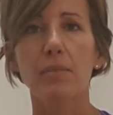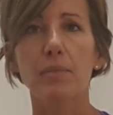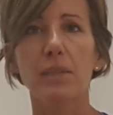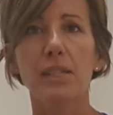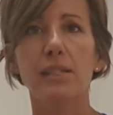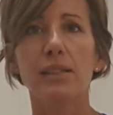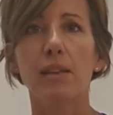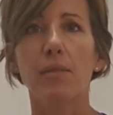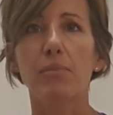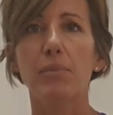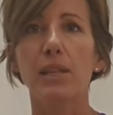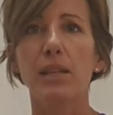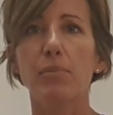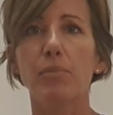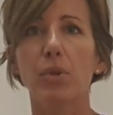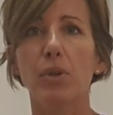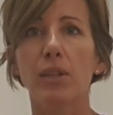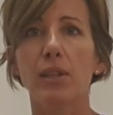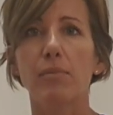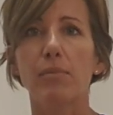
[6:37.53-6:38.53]
Some
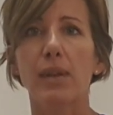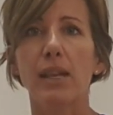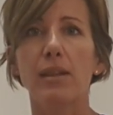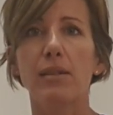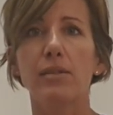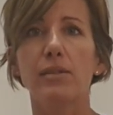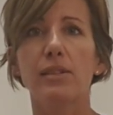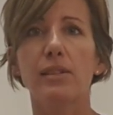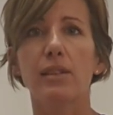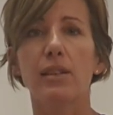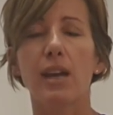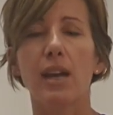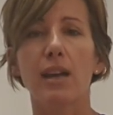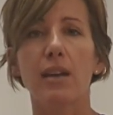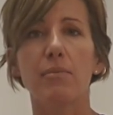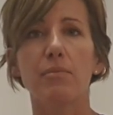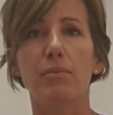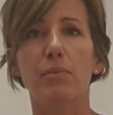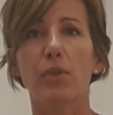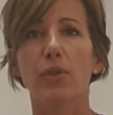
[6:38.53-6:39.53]
people it might
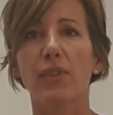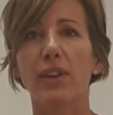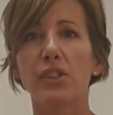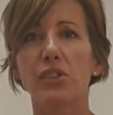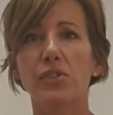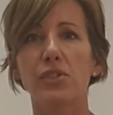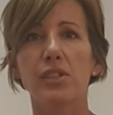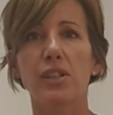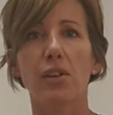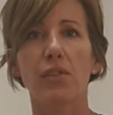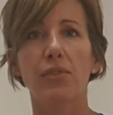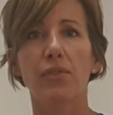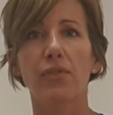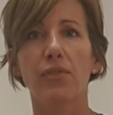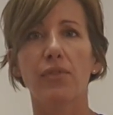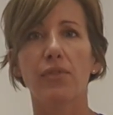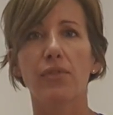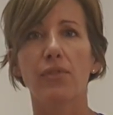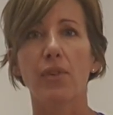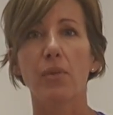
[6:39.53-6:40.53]
prevent
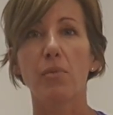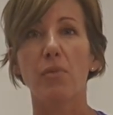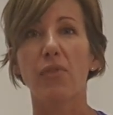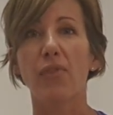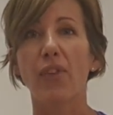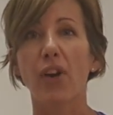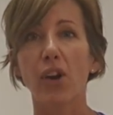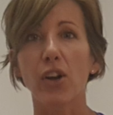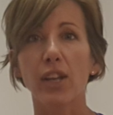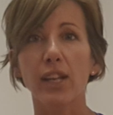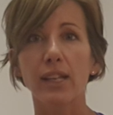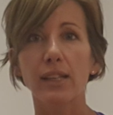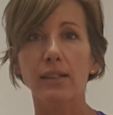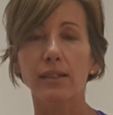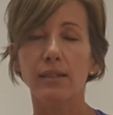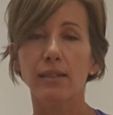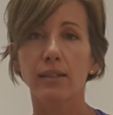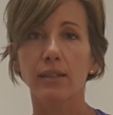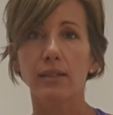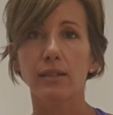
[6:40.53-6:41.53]
yourself from
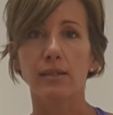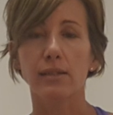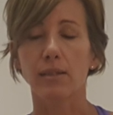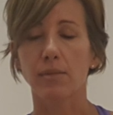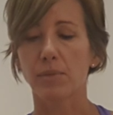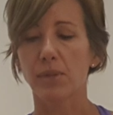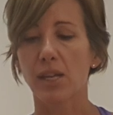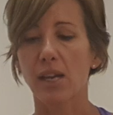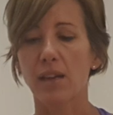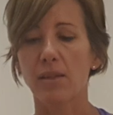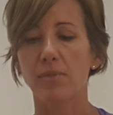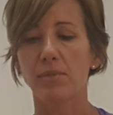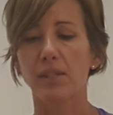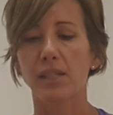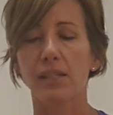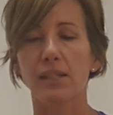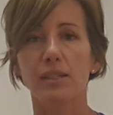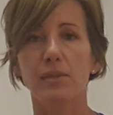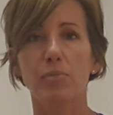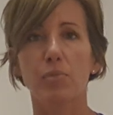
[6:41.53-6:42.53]
farting. Sometimes
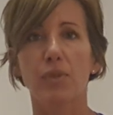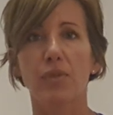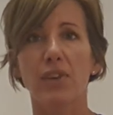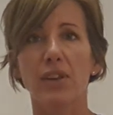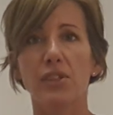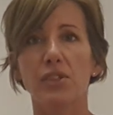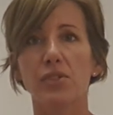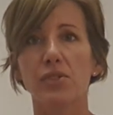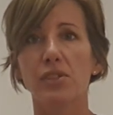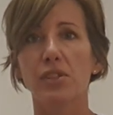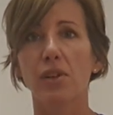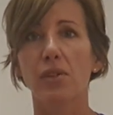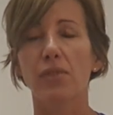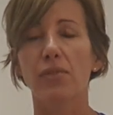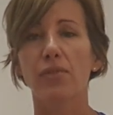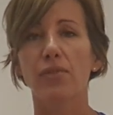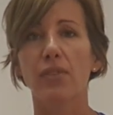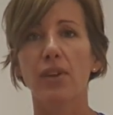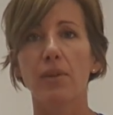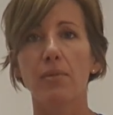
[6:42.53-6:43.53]
it's prevent yourself
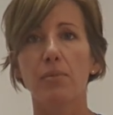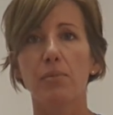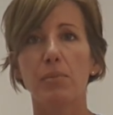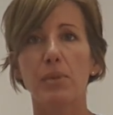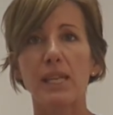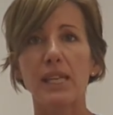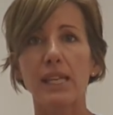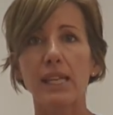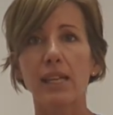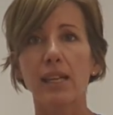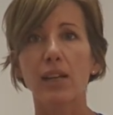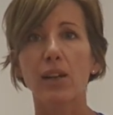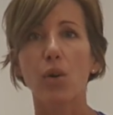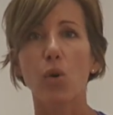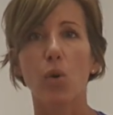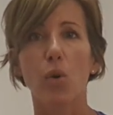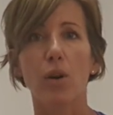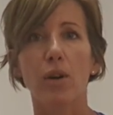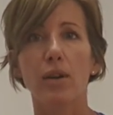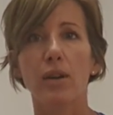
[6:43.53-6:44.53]
from peeing
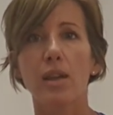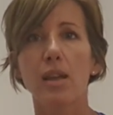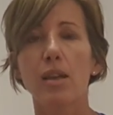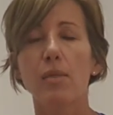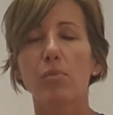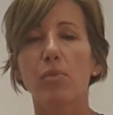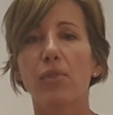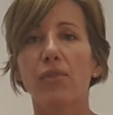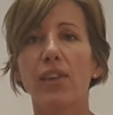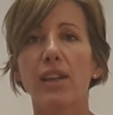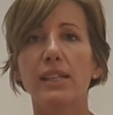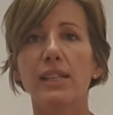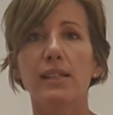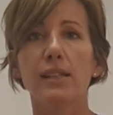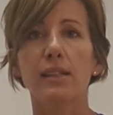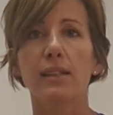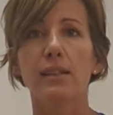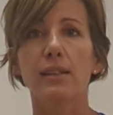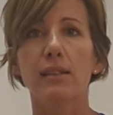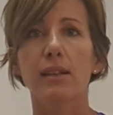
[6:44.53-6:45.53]
or prevent
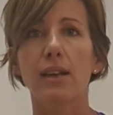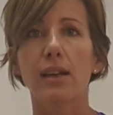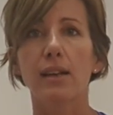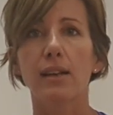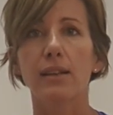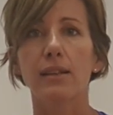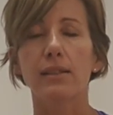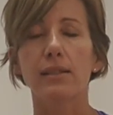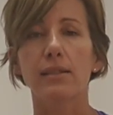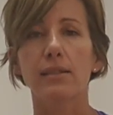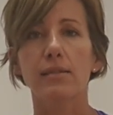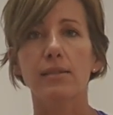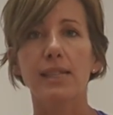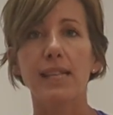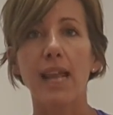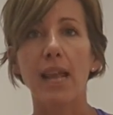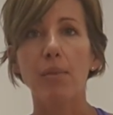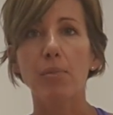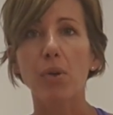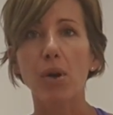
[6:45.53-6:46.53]
a
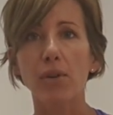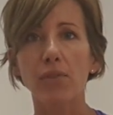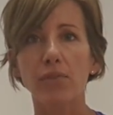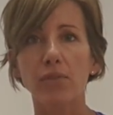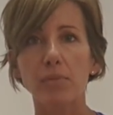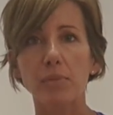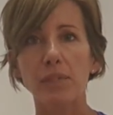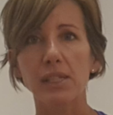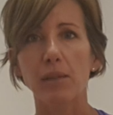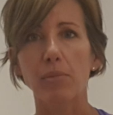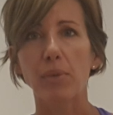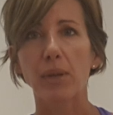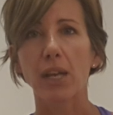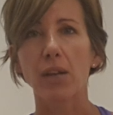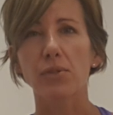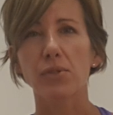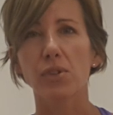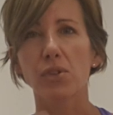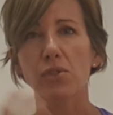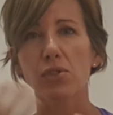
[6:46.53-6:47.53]
tampon from slipping
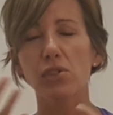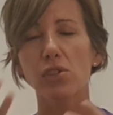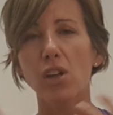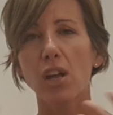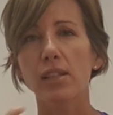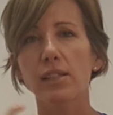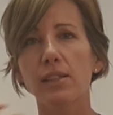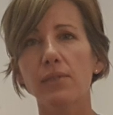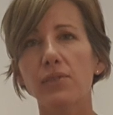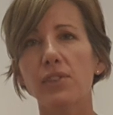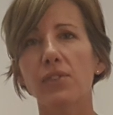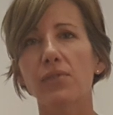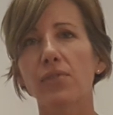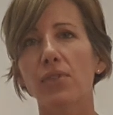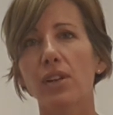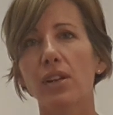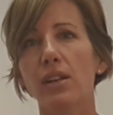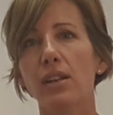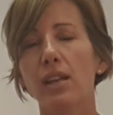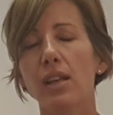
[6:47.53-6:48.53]
out. So there's lots of
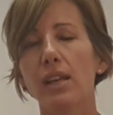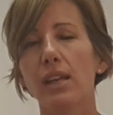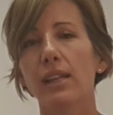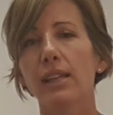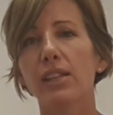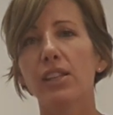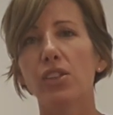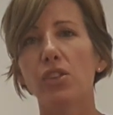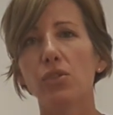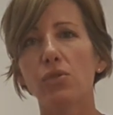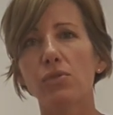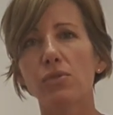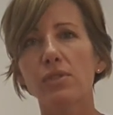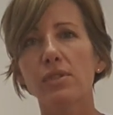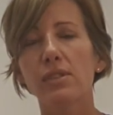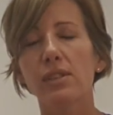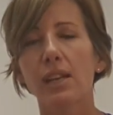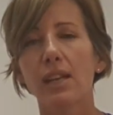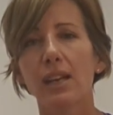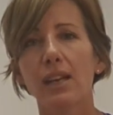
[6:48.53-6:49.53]
different
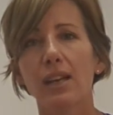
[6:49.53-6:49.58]
cues.